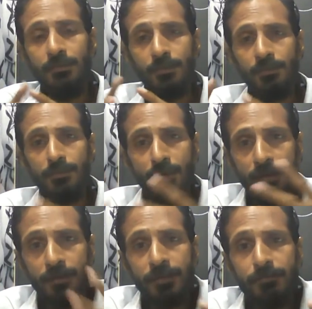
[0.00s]
was
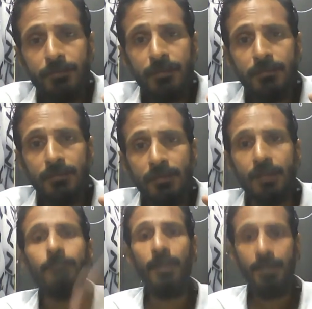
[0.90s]
not something that
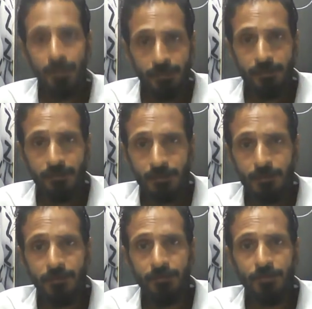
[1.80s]
IPAC had
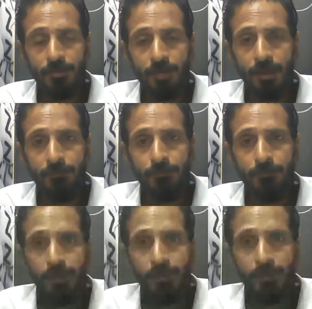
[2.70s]
conceived or
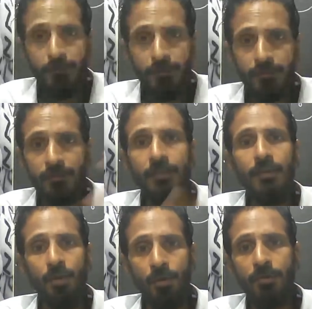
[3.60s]
IPAC had invented.
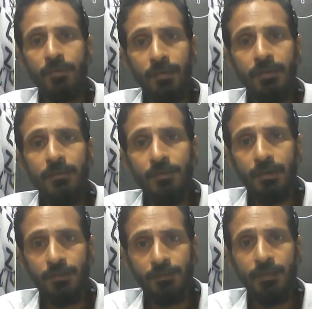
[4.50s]
Already
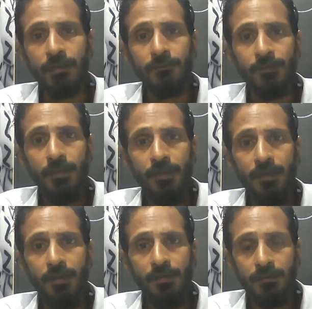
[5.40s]
YSR,
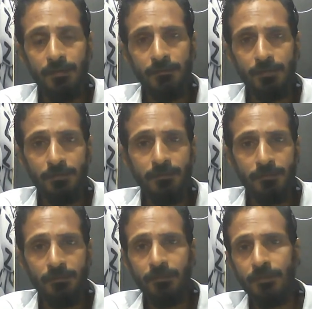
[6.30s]

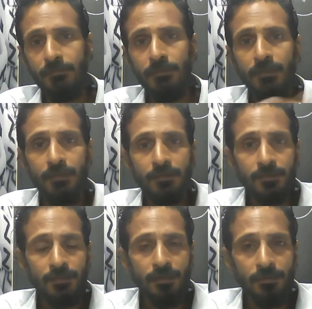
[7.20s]
the
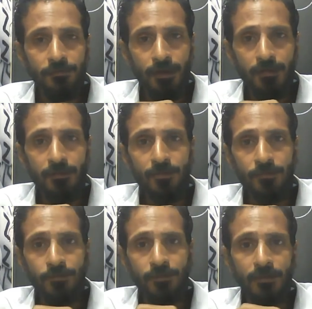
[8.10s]
father
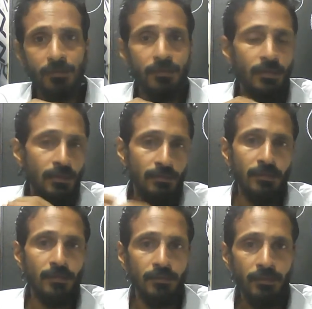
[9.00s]
of
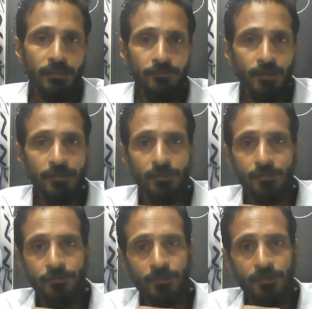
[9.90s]
the late father
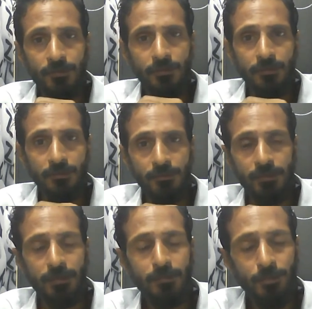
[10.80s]
of
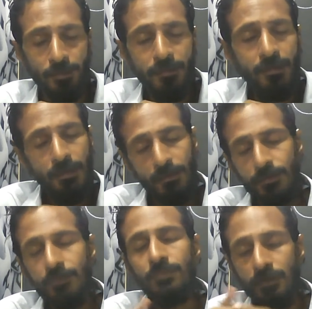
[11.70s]
Jagan Mohan,
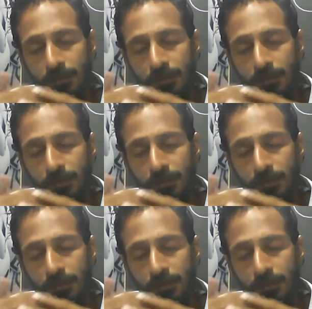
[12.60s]
was